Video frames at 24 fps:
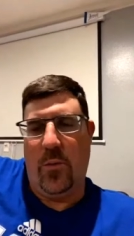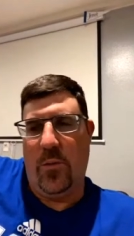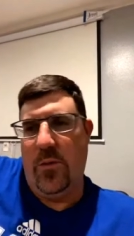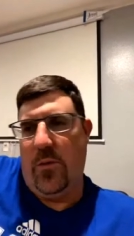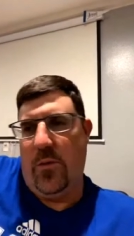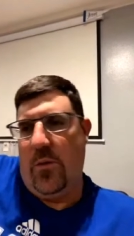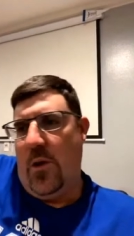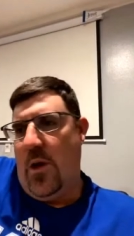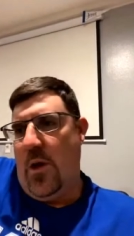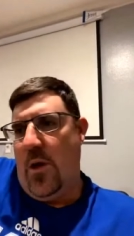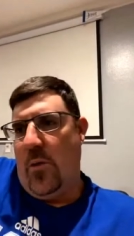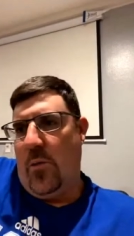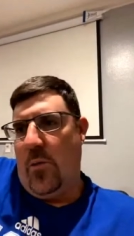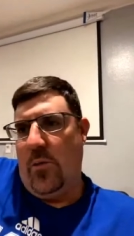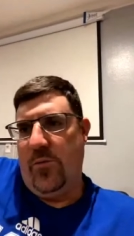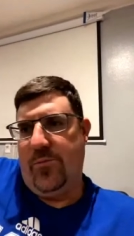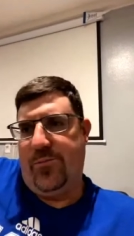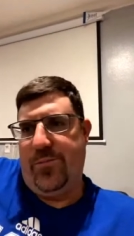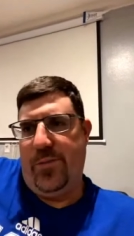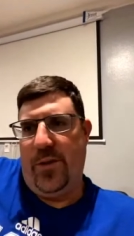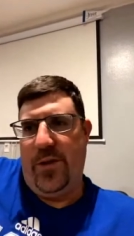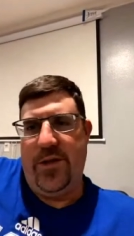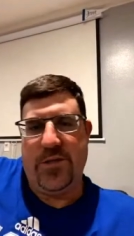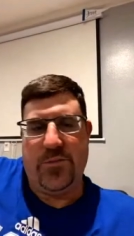We we've
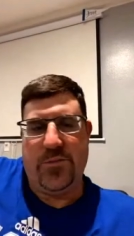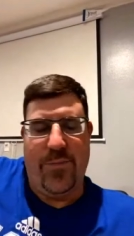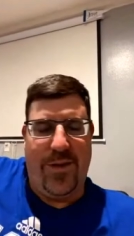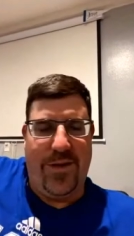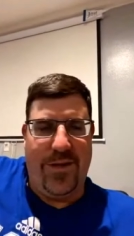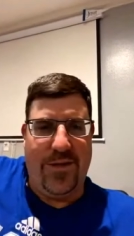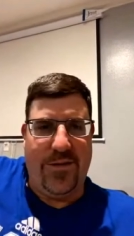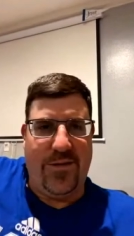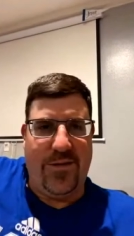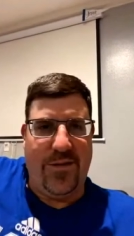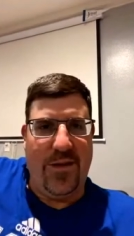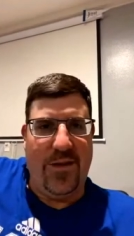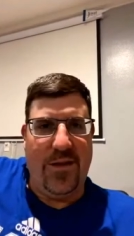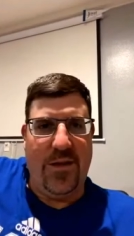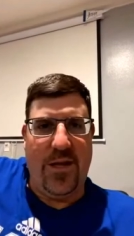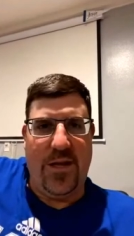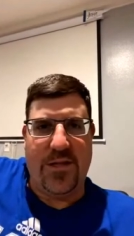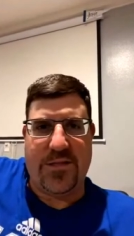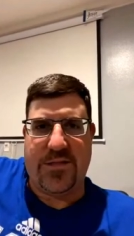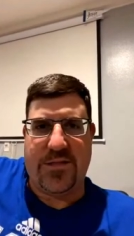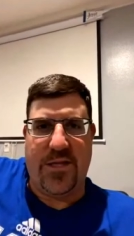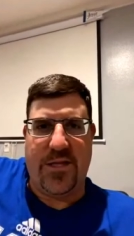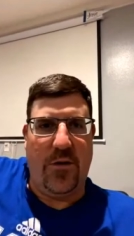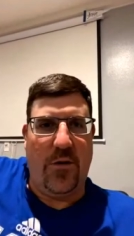played as many ten
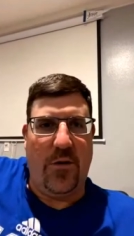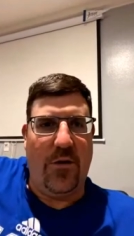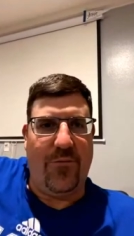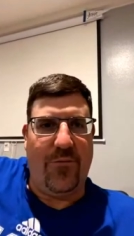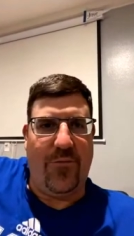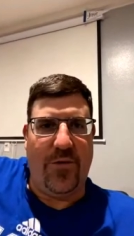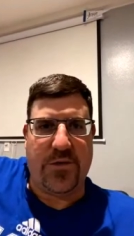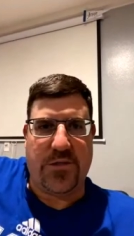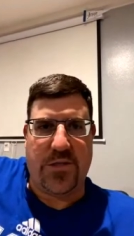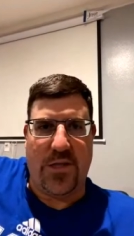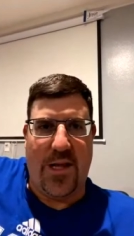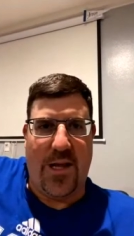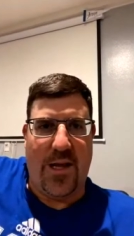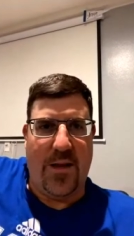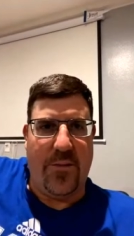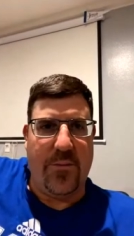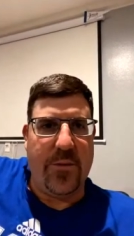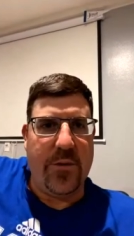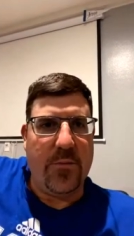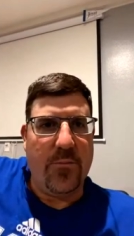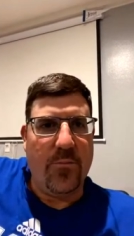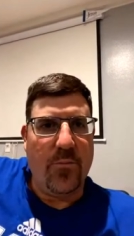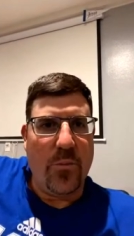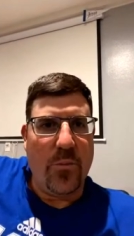as ten offensive linemen.